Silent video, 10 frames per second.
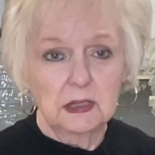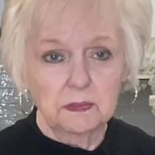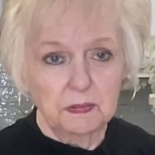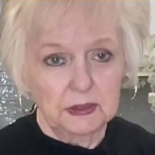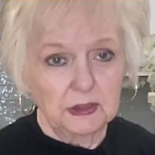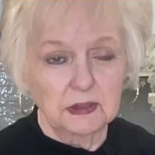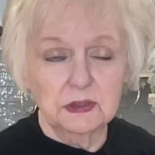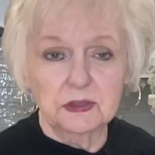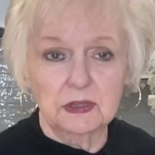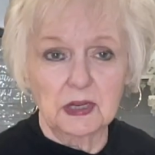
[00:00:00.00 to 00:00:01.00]
By the end of
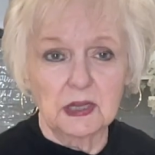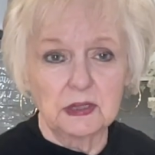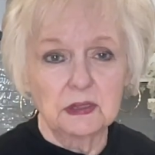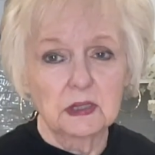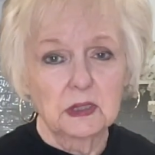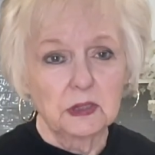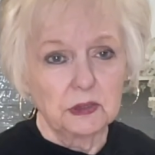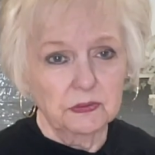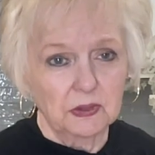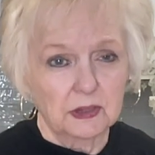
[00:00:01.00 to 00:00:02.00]
the day,
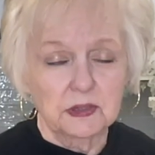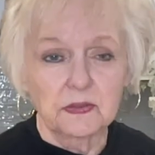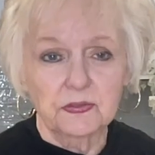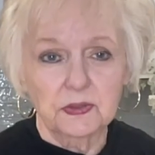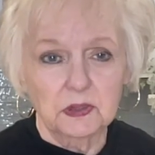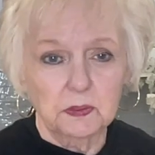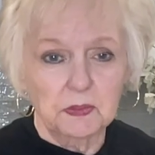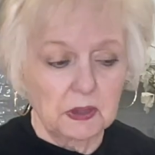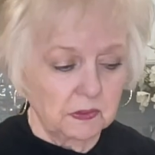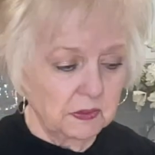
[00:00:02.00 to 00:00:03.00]
you've got comfort in a
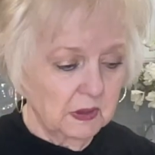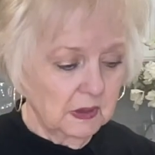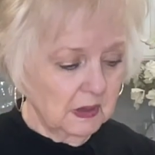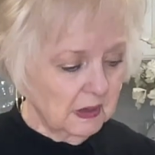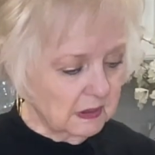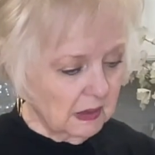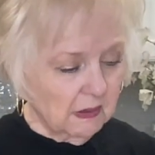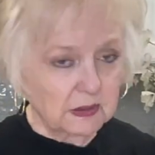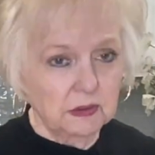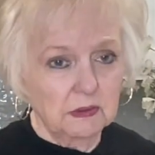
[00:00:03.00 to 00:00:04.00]
bowl. Now
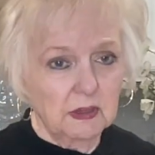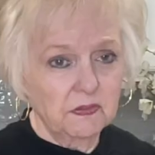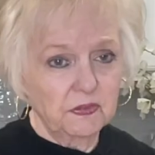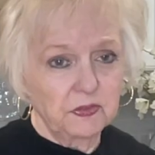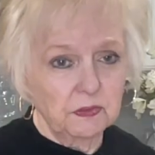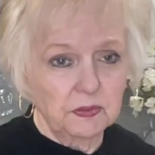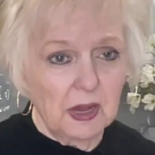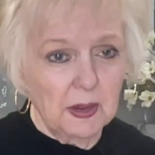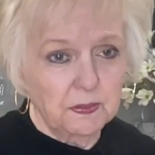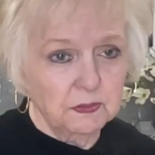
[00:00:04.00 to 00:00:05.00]
I do have a few
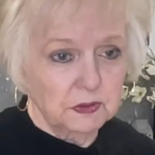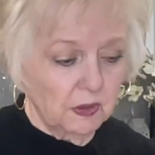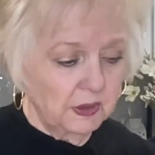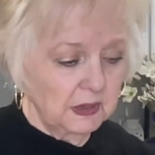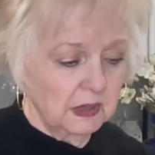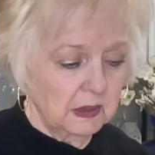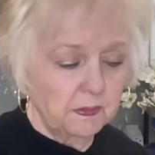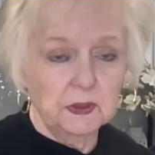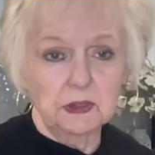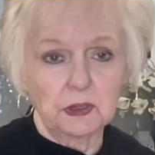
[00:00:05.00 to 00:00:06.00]
apples already cut up
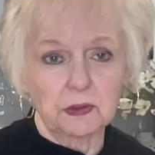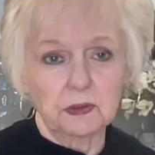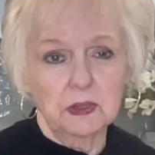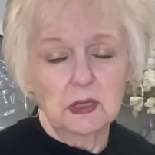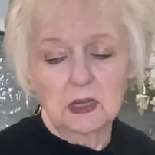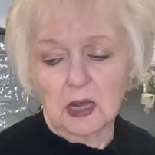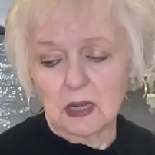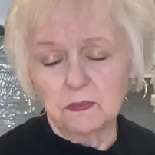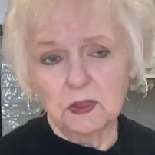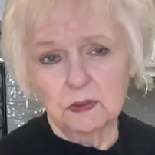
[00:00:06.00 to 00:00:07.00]
in here.
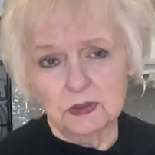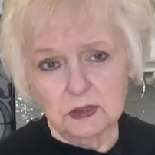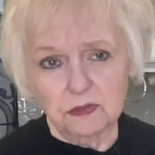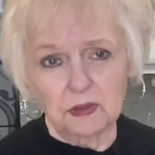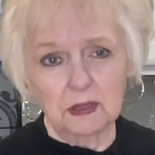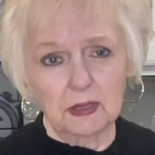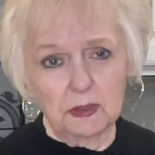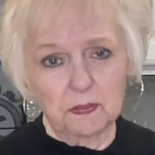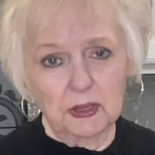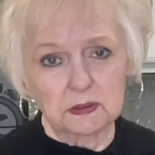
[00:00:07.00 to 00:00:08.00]
I'm using around 8
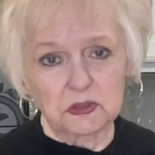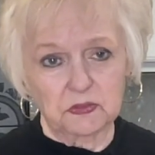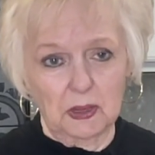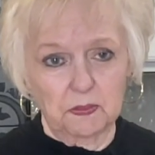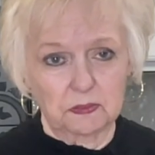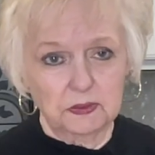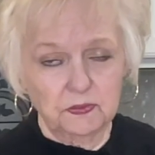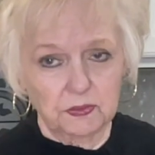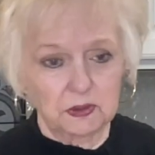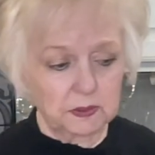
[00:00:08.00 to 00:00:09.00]
pounds of apples for
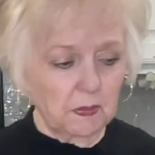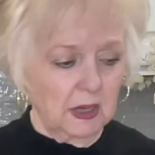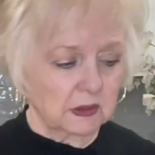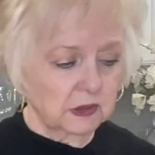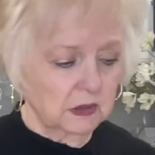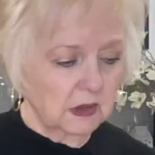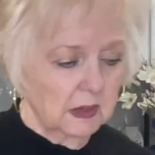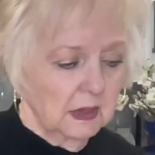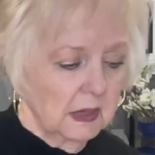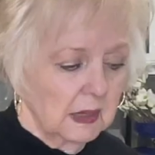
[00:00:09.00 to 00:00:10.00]
this batch.
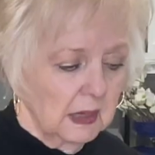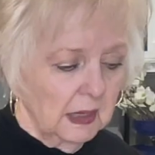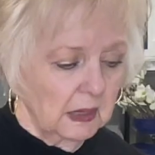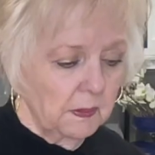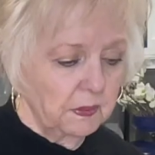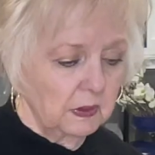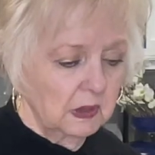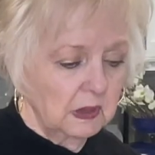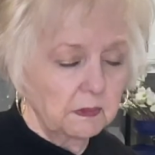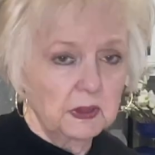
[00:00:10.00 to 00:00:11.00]
And I put a
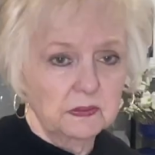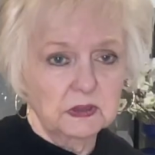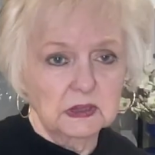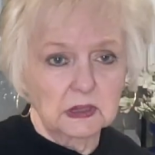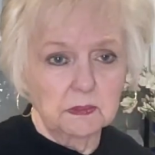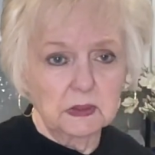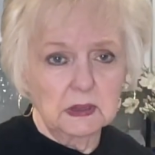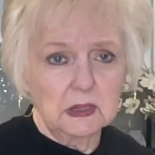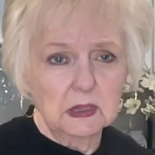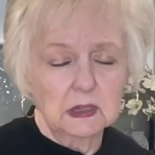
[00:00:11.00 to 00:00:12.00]
little bit of
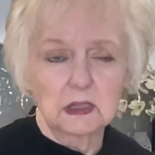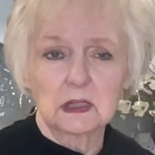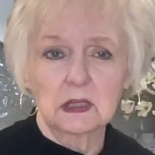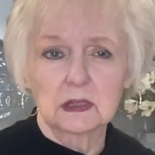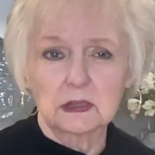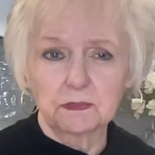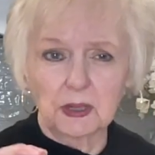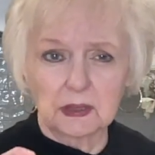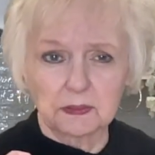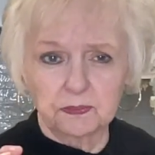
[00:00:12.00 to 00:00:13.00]
cinnamon,
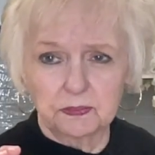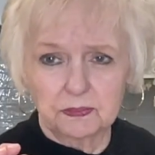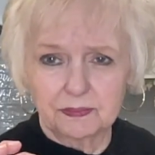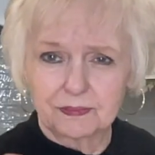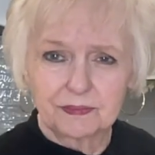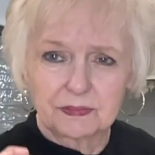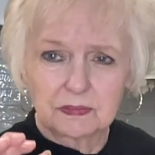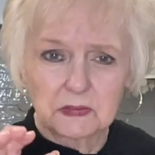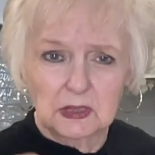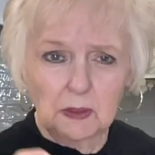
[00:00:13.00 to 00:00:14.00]
about a
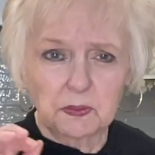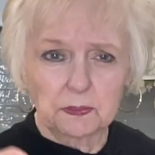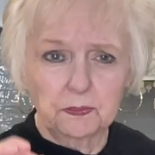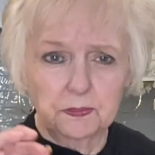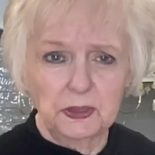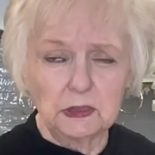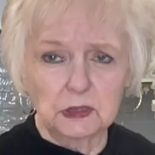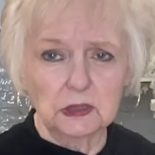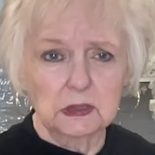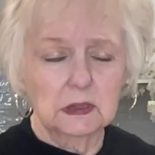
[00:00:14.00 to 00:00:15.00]
couple of
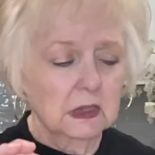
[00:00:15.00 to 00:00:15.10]
pinches,